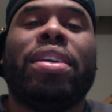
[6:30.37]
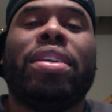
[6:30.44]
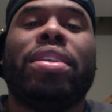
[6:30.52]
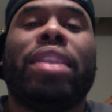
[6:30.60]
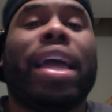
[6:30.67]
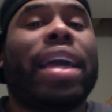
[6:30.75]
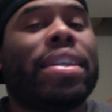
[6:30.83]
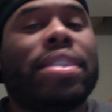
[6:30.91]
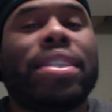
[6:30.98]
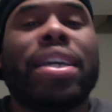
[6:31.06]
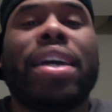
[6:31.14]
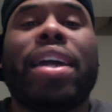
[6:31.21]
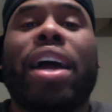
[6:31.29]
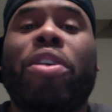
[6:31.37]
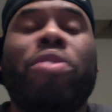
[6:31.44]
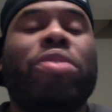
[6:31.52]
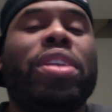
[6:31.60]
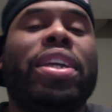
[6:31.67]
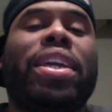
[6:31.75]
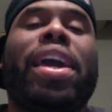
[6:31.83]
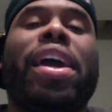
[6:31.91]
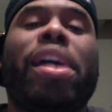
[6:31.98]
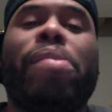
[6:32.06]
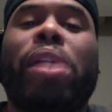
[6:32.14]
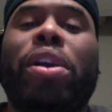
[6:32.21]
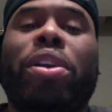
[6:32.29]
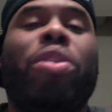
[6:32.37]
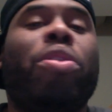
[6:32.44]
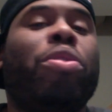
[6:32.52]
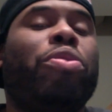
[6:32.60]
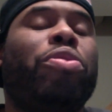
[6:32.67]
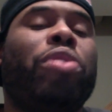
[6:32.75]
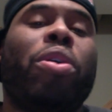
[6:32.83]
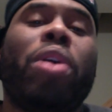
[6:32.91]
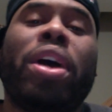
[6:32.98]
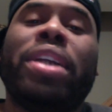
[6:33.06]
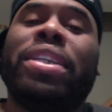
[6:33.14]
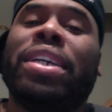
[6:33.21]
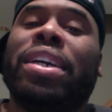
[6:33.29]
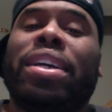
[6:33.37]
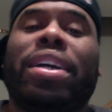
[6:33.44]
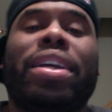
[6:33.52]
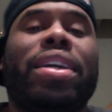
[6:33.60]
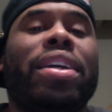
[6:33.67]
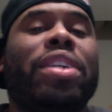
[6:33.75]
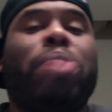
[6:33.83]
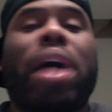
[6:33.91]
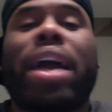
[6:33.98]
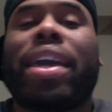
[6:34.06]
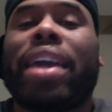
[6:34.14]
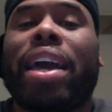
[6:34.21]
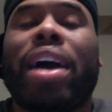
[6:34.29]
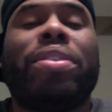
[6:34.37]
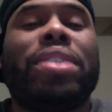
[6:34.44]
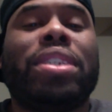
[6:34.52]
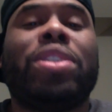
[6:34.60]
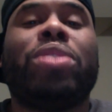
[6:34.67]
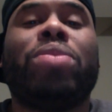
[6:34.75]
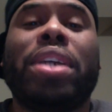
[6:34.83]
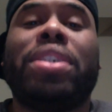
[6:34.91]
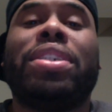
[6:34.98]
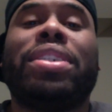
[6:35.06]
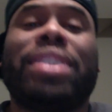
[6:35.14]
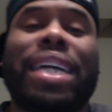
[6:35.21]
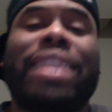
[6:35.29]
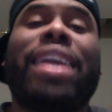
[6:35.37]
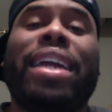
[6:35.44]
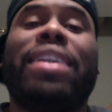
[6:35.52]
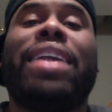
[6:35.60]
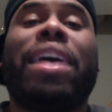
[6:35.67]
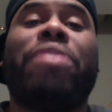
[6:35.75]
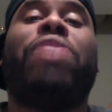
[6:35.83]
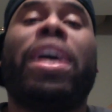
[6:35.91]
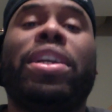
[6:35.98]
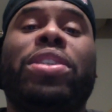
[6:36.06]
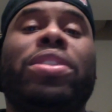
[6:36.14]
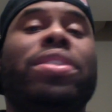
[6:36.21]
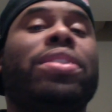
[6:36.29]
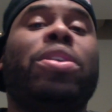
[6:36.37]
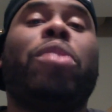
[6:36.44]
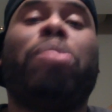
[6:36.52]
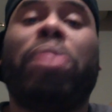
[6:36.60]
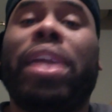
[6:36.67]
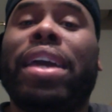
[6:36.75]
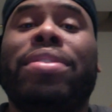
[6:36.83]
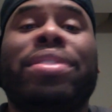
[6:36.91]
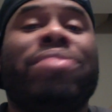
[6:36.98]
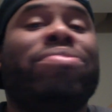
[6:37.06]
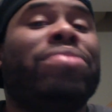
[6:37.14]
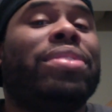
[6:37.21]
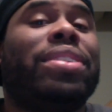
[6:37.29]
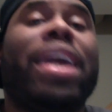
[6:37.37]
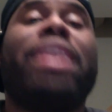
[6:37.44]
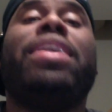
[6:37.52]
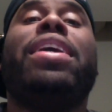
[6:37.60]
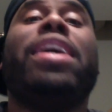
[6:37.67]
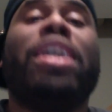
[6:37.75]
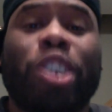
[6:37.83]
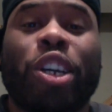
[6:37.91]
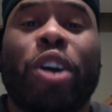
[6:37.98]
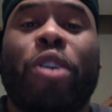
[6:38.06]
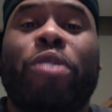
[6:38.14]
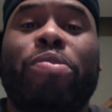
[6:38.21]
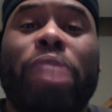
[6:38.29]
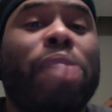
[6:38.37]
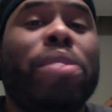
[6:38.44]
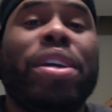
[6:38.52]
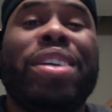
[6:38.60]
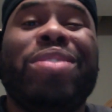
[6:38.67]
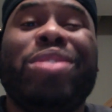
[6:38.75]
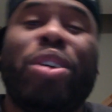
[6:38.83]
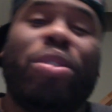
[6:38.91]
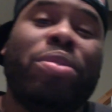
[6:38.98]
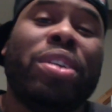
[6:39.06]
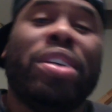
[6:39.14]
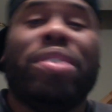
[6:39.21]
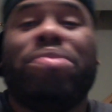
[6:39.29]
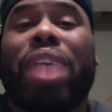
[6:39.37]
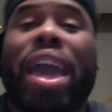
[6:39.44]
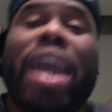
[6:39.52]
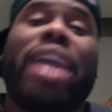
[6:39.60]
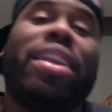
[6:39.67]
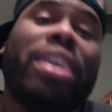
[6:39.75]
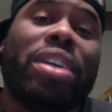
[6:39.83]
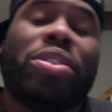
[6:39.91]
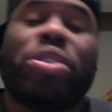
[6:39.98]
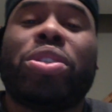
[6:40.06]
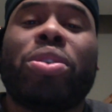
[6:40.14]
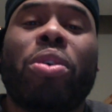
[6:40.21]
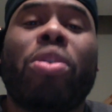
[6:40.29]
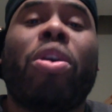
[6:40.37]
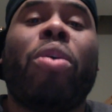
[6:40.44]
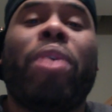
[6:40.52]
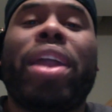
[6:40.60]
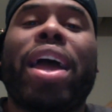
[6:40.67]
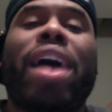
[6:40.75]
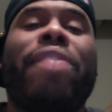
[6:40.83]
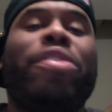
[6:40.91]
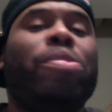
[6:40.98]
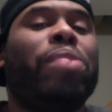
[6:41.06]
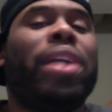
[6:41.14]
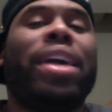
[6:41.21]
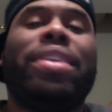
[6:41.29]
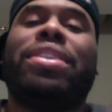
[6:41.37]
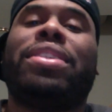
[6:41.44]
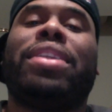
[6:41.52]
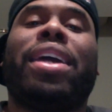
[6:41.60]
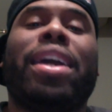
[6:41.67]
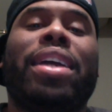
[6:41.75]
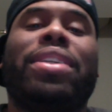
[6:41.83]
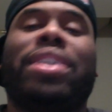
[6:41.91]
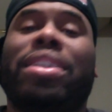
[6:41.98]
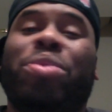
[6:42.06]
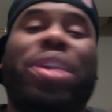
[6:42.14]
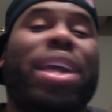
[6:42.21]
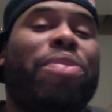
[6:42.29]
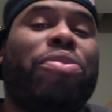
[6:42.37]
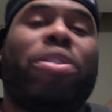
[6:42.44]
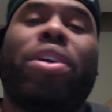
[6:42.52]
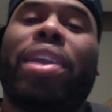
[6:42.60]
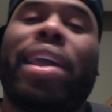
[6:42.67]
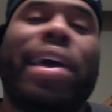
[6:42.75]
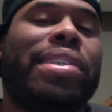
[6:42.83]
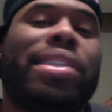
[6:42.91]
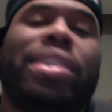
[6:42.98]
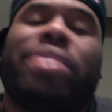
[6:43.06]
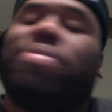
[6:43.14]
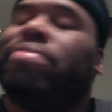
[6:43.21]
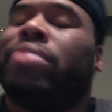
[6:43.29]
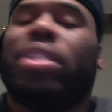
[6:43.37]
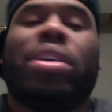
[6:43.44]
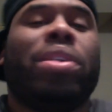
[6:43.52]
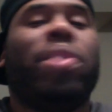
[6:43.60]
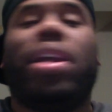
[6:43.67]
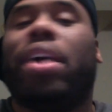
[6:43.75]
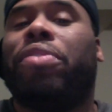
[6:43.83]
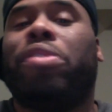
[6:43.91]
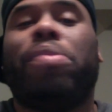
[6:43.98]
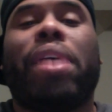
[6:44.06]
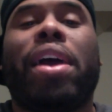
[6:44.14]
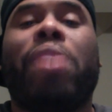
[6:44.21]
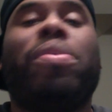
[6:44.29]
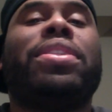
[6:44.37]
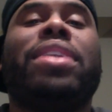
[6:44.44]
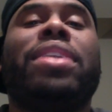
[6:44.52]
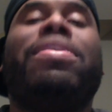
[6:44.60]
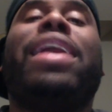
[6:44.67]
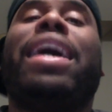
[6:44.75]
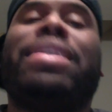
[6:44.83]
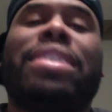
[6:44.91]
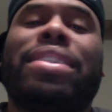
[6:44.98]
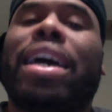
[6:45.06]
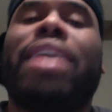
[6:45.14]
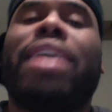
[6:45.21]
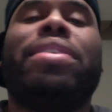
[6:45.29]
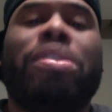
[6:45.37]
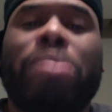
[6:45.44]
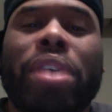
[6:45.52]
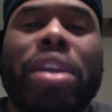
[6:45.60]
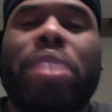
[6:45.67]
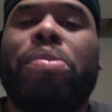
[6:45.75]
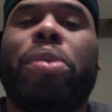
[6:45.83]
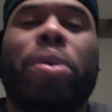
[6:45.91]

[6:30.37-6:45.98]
Like I said, I don't really care about the whole Floyd against Pacquiao situation, because I think that fight should have took place 10 years ago, maybe, you know, 8 years or so ago, what have you. But at this stage, and when they fought last year, whatever, man, it wasn't even as exciting to me anymore.